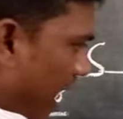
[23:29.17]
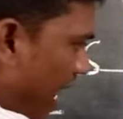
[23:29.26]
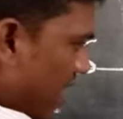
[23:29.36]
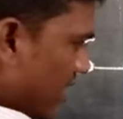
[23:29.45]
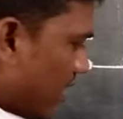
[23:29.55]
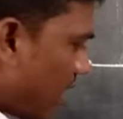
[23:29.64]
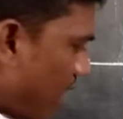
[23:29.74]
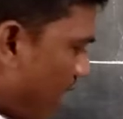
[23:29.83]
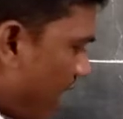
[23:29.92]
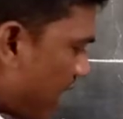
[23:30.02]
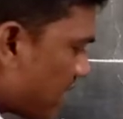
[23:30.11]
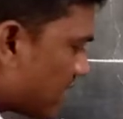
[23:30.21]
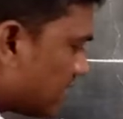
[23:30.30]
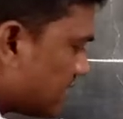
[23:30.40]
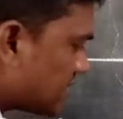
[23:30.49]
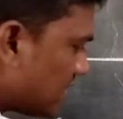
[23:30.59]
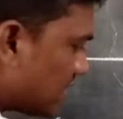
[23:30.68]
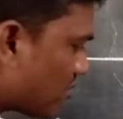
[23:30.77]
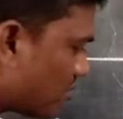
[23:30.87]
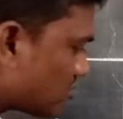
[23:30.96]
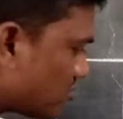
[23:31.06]
angle I is
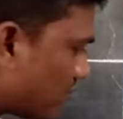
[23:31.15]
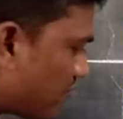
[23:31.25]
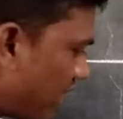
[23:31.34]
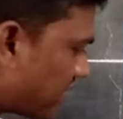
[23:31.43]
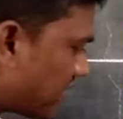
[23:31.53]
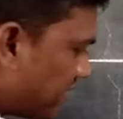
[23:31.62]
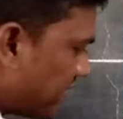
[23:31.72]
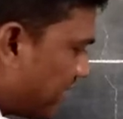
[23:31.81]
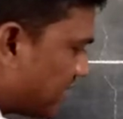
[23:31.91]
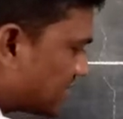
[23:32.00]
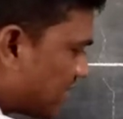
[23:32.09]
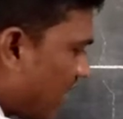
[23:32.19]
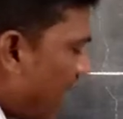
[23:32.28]
equals to 40 degrees.